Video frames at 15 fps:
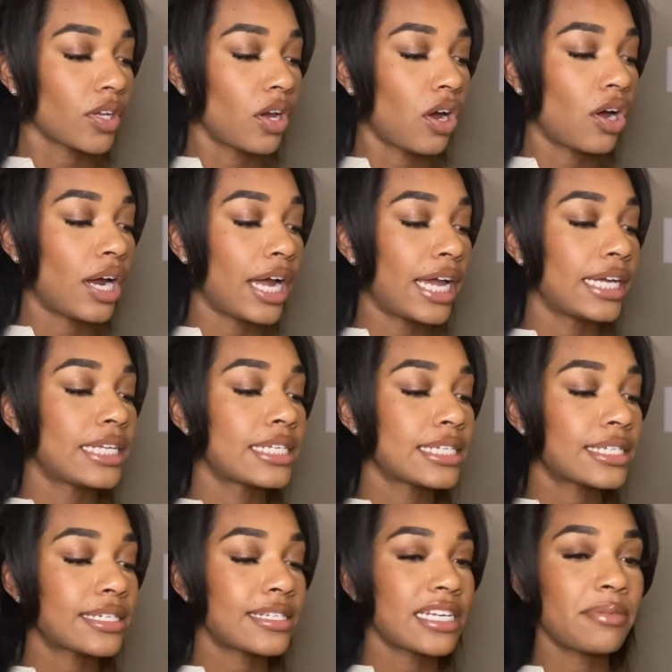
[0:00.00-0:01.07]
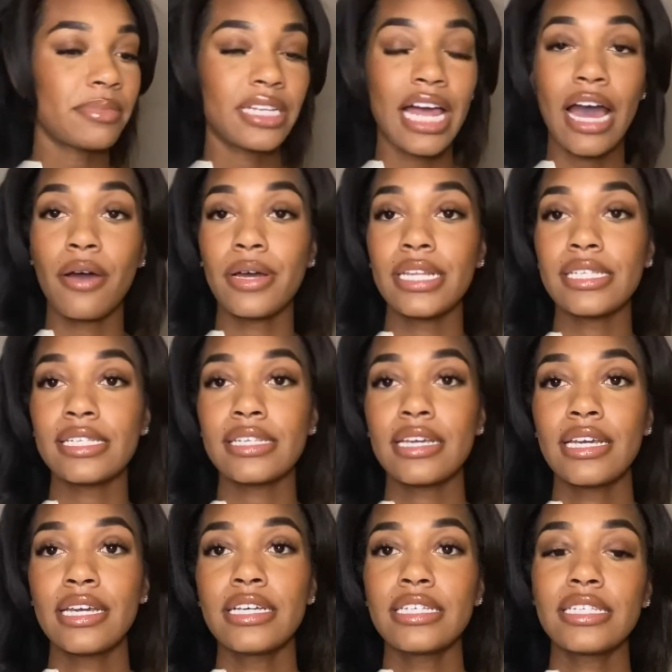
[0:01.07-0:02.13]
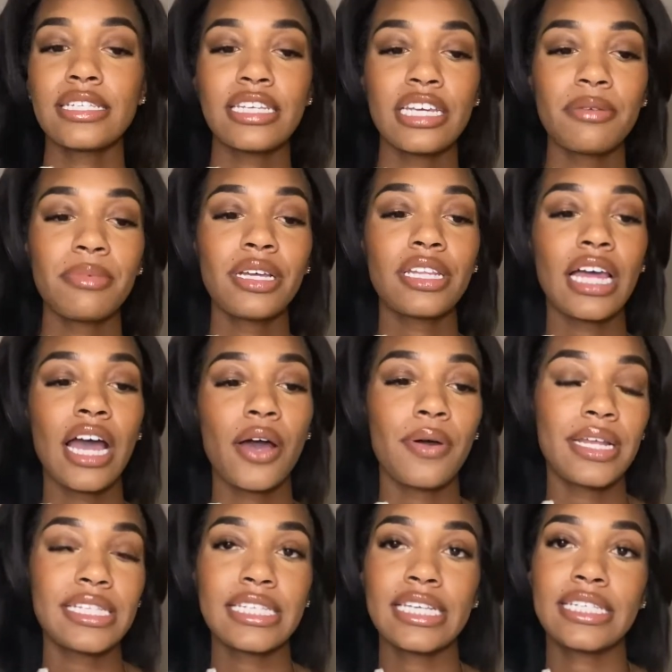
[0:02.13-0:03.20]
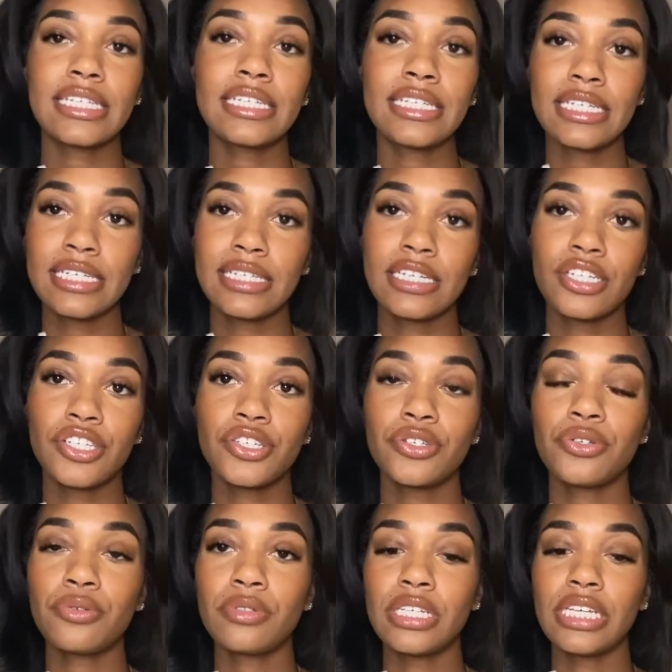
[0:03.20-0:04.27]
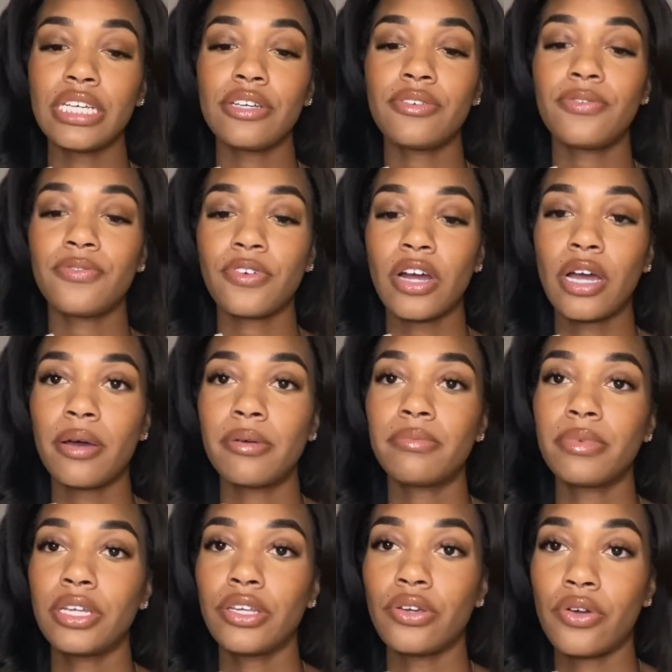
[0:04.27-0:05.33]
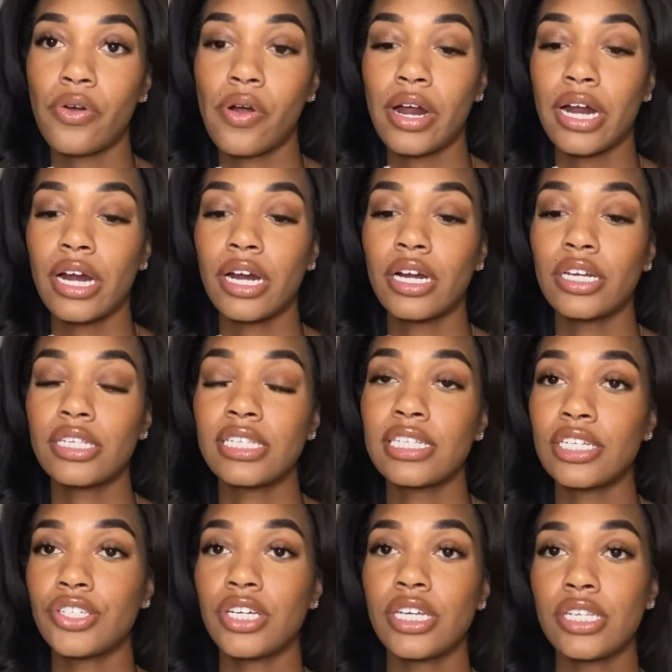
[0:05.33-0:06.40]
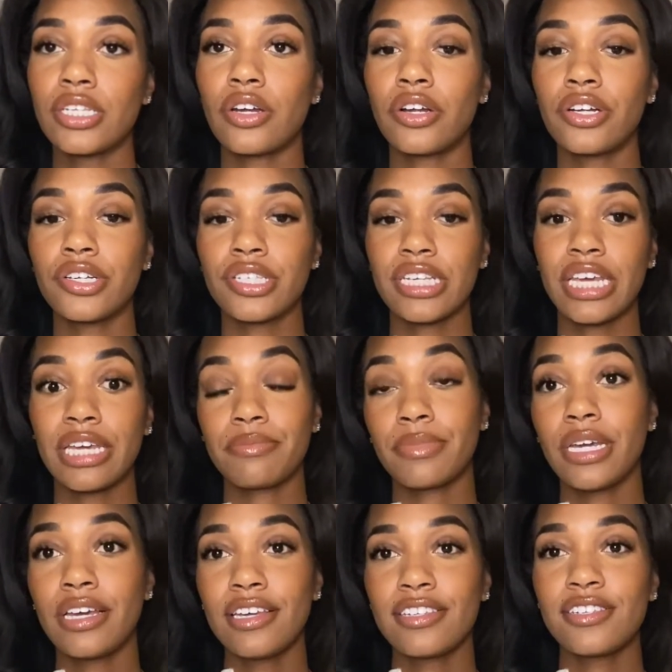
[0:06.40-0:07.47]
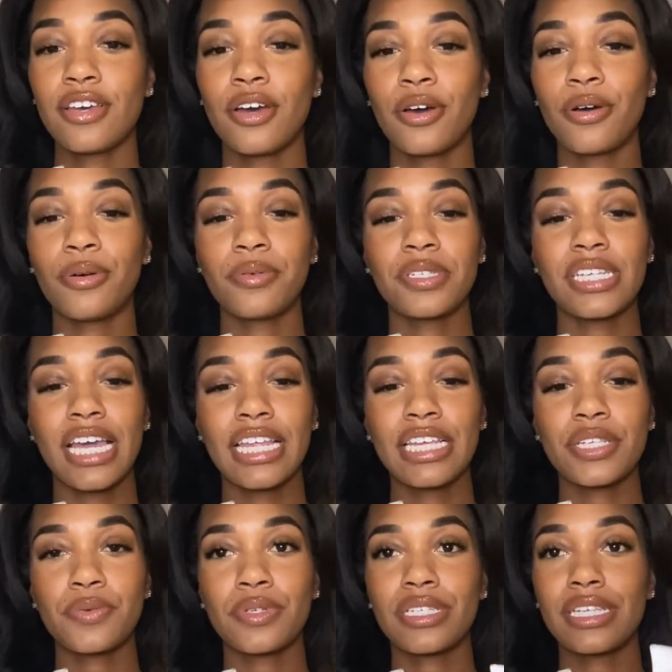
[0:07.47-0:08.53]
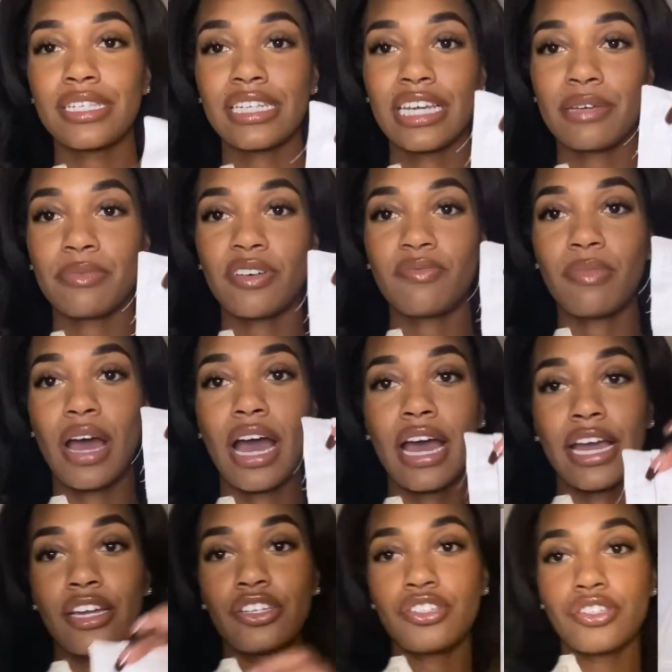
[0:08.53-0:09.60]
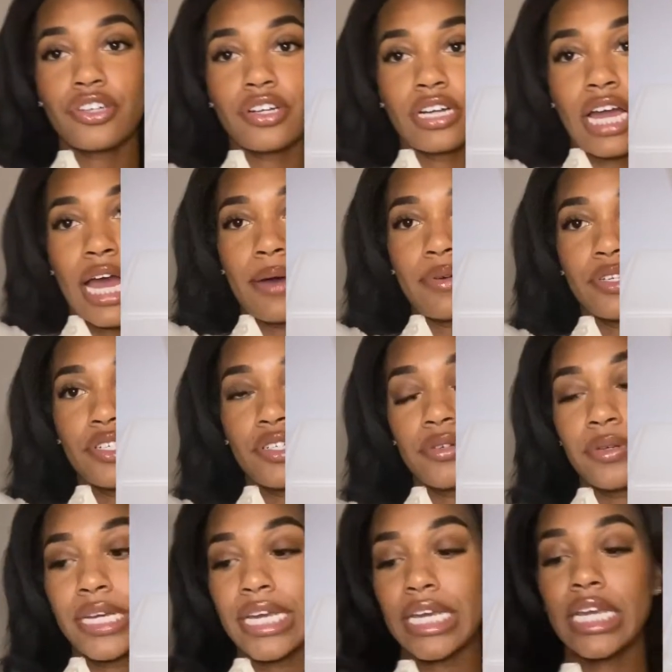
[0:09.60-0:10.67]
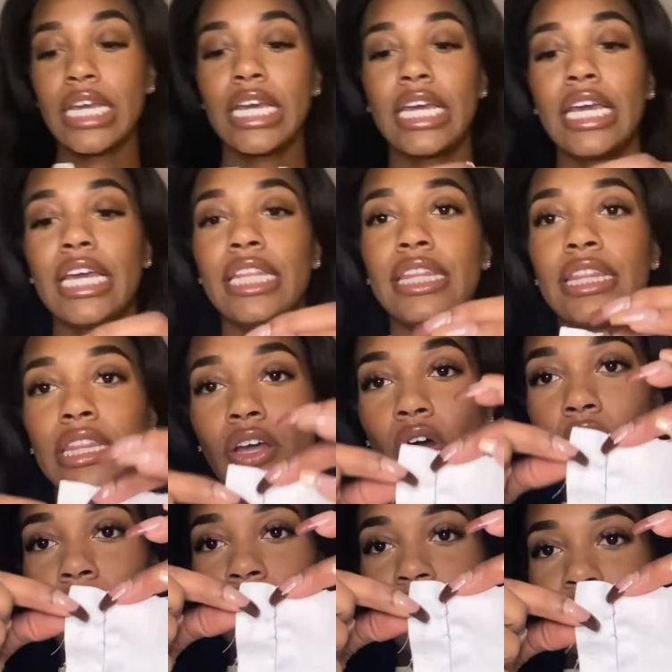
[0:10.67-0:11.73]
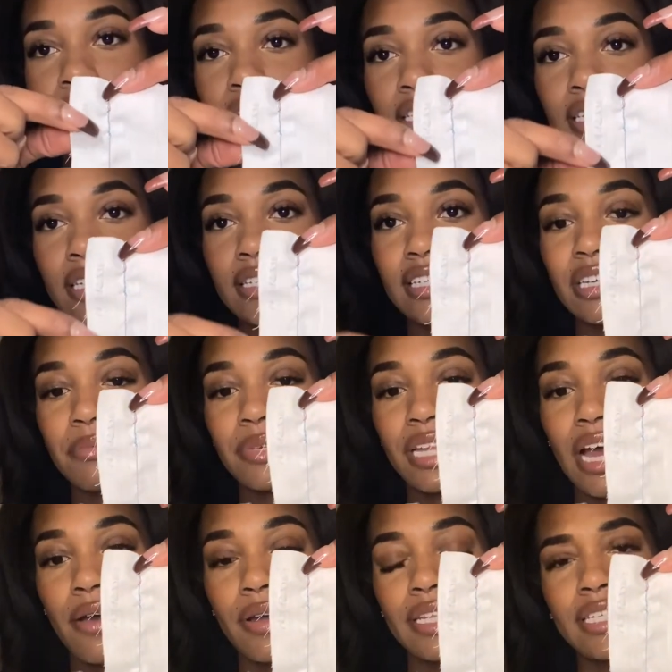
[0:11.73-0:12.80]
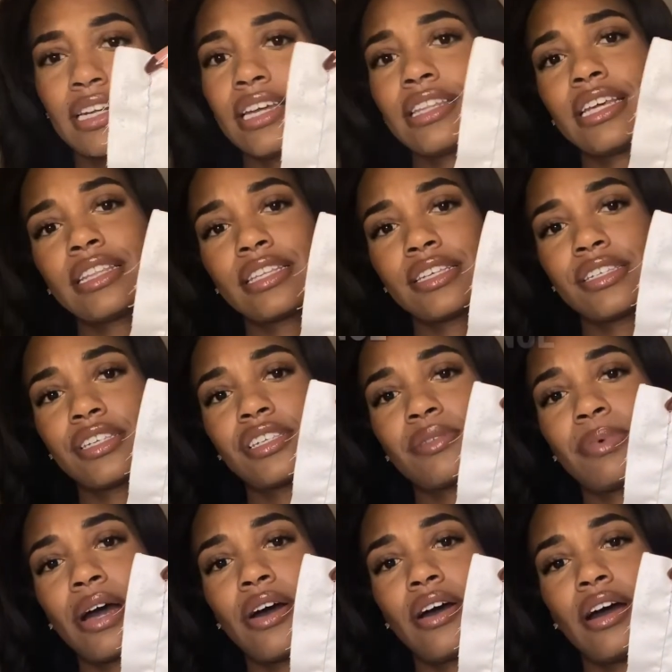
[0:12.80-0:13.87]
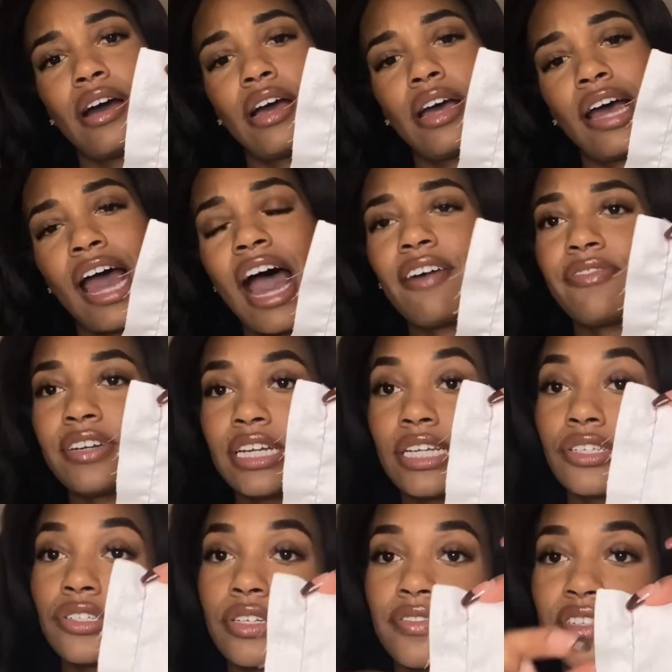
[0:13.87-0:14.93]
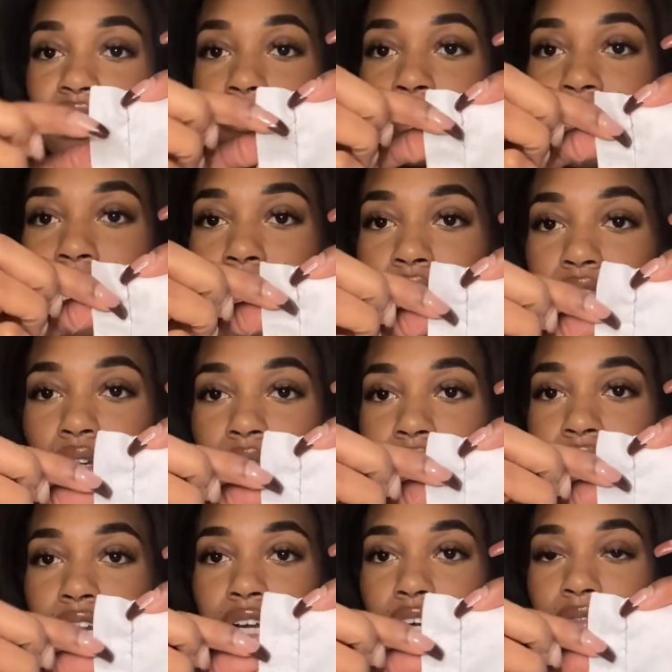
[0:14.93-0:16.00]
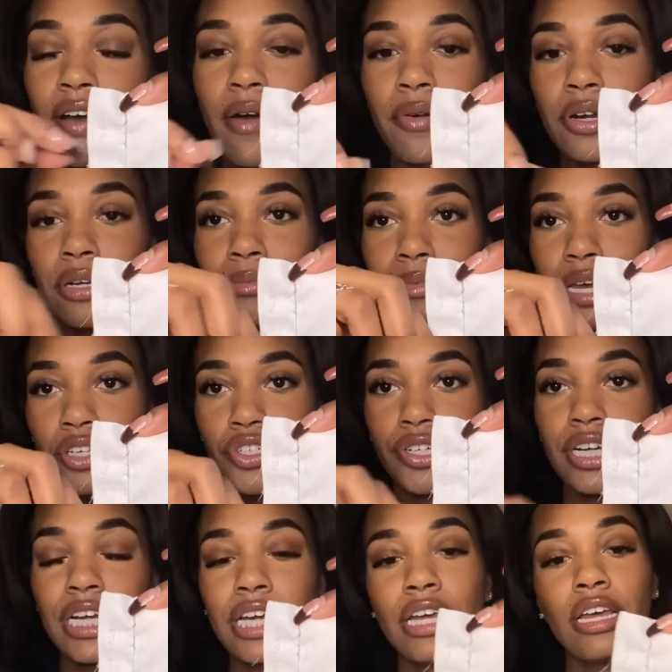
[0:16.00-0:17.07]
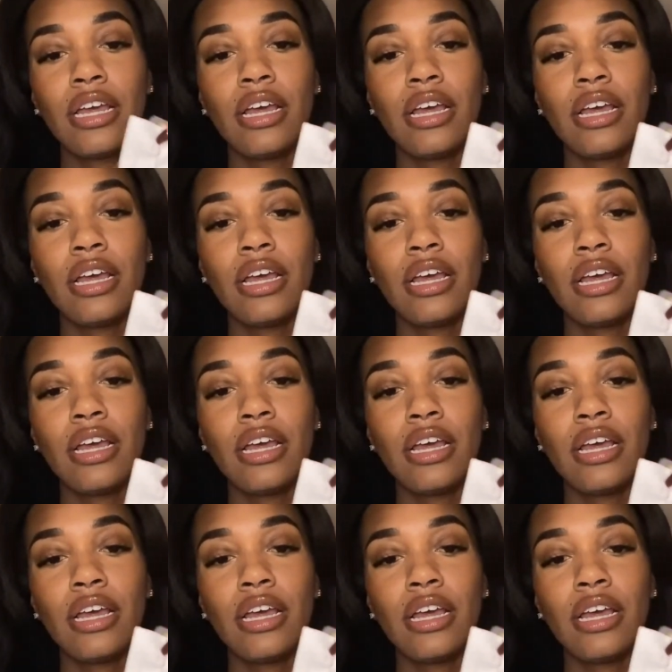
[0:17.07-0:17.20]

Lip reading: All right, seam allowance. Seam allowance is the distance you leave from your stitches or your seam. So say this was the seam of my shirt I was doing. All this is seam allowance, and I think this is about a ½ inch of seam allowance over here if I were to measure it.